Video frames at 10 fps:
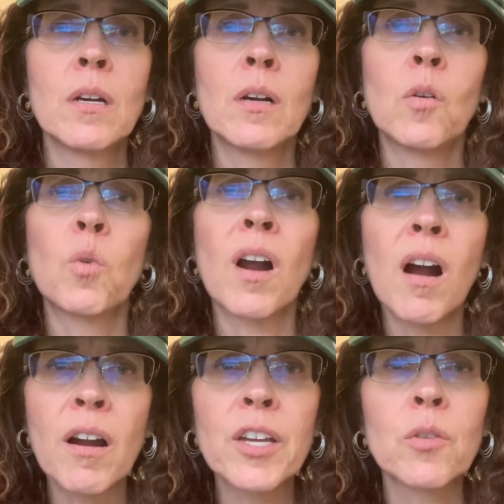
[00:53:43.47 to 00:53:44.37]
were
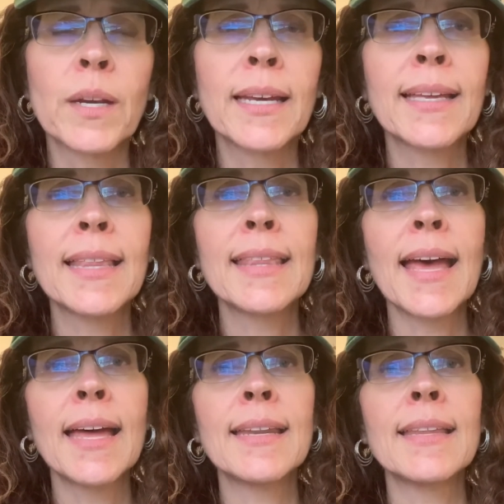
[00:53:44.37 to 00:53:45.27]
arguing
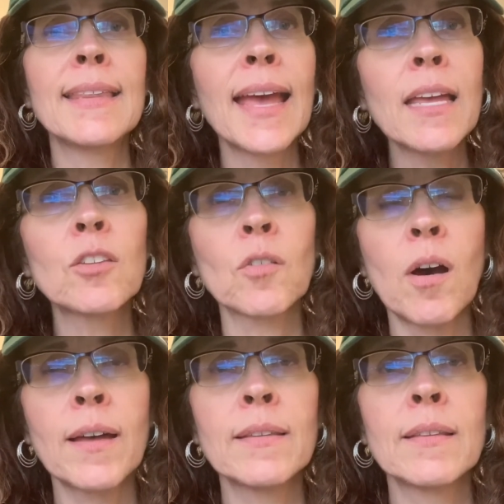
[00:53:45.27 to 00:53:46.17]
that they
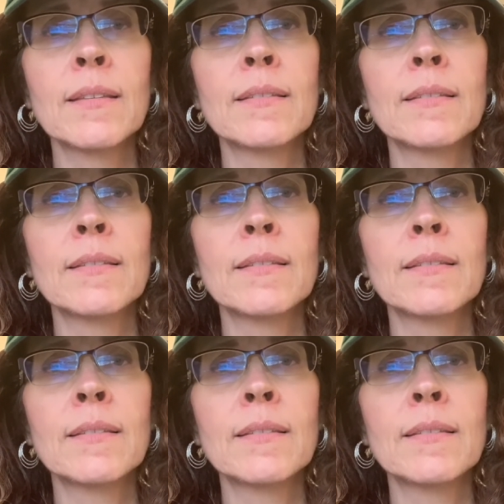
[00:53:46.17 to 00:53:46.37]
thought